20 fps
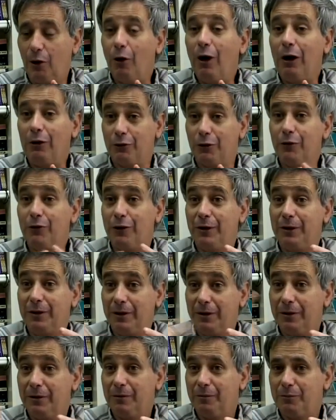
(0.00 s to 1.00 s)
or out of
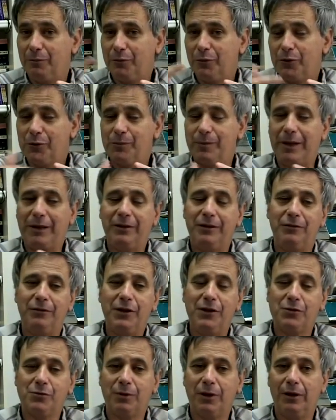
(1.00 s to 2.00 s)
the
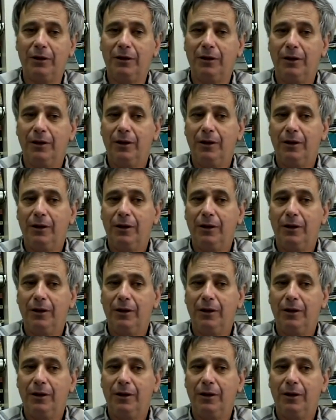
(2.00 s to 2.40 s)
prospective Israel,